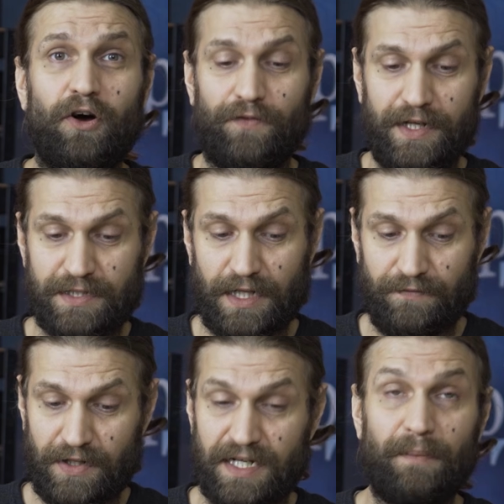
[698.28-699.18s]
on the inside
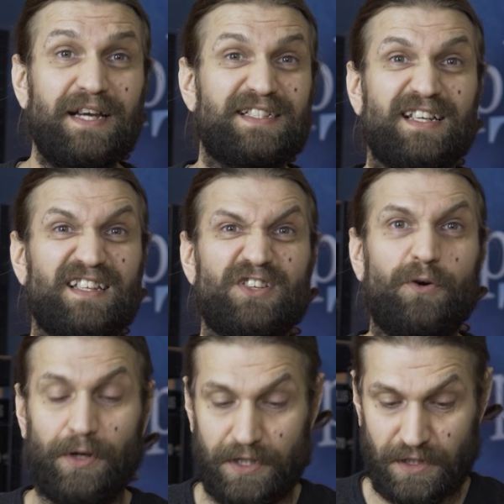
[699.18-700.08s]
of this. I may take this
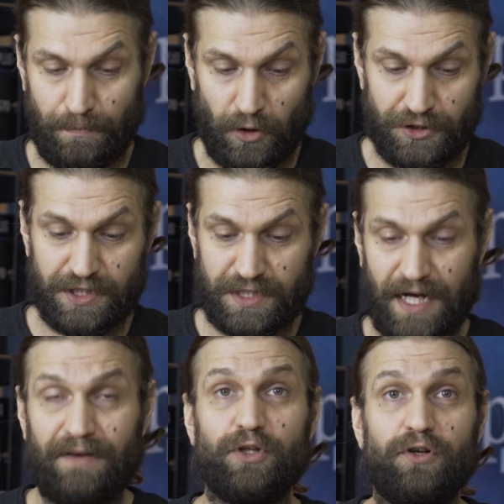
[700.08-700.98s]
open at some point just to
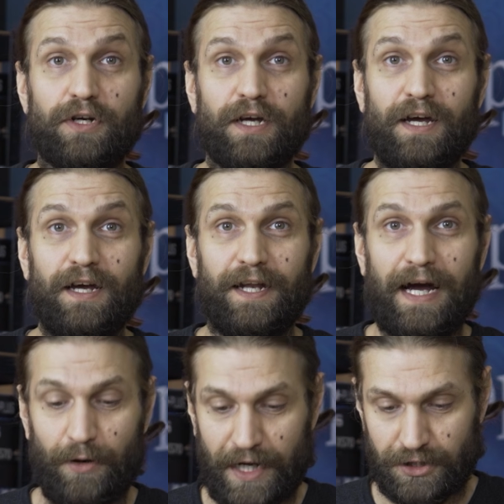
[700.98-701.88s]
have a look at
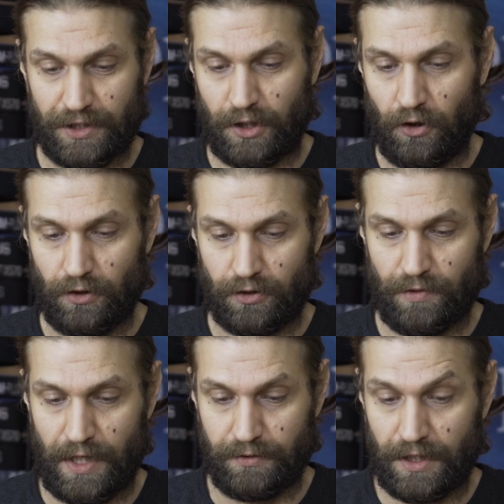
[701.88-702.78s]
how it actually coils
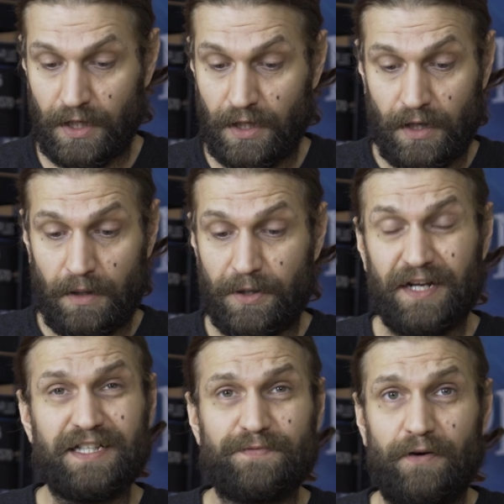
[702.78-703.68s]
round. But
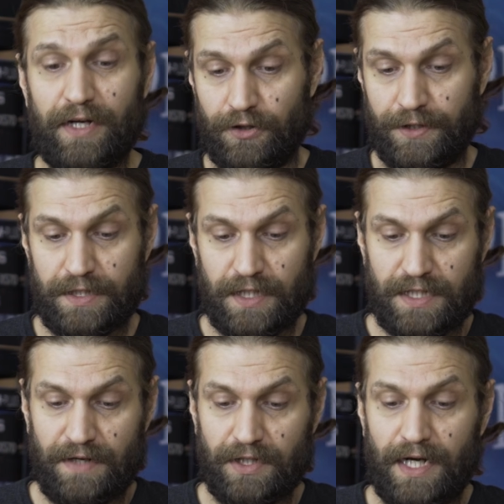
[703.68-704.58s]
it is very good, and it
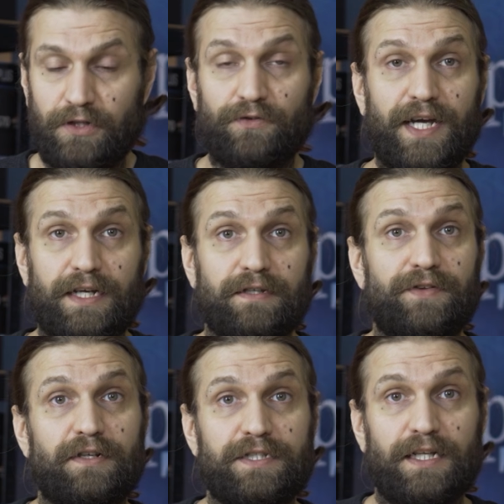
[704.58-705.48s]
does have a light on the end
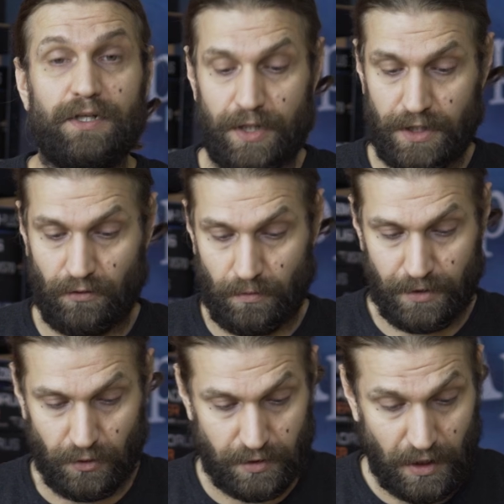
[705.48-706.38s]
that'll tell you when you're on
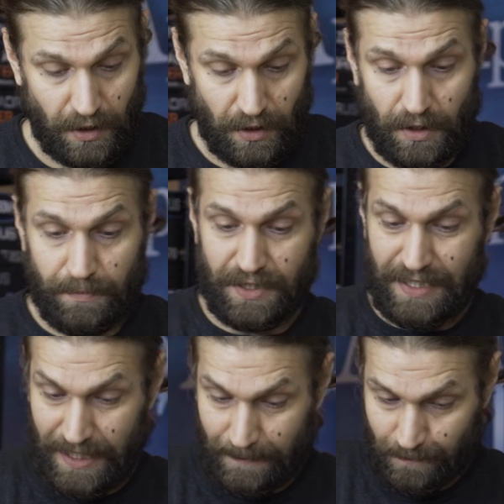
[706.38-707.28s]
mute.
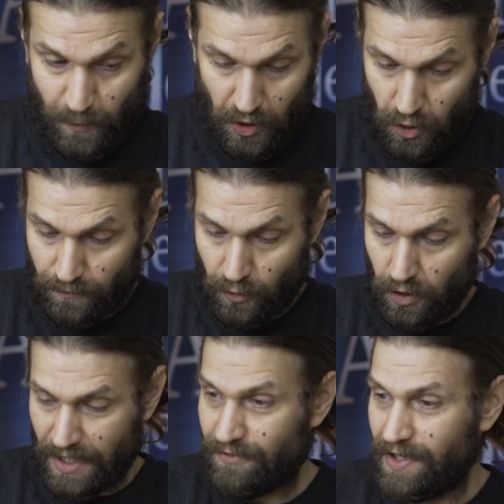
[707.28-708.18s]
But
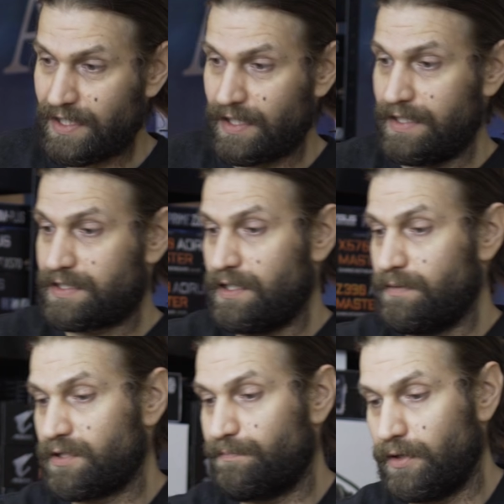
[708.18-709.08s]
overall, I think, in
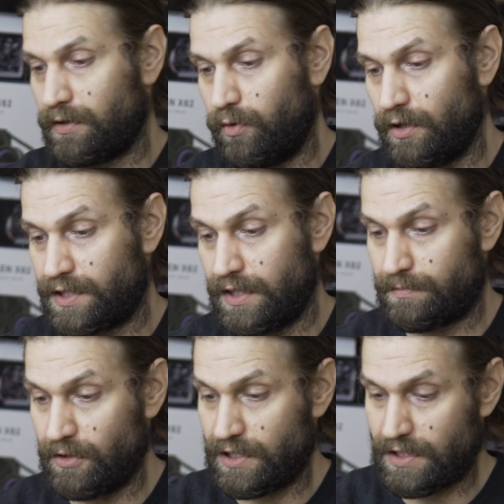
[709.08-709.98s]
terms of build quality,
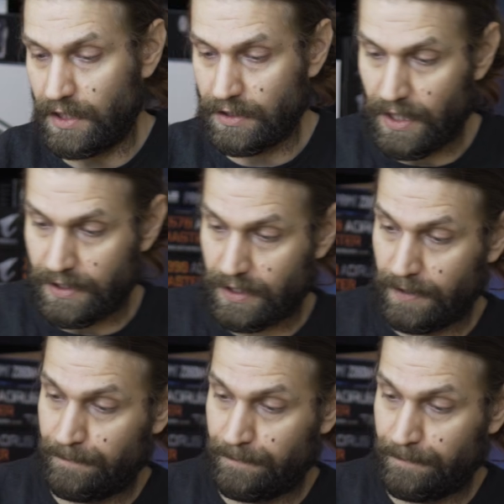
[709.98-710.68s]
as much as I like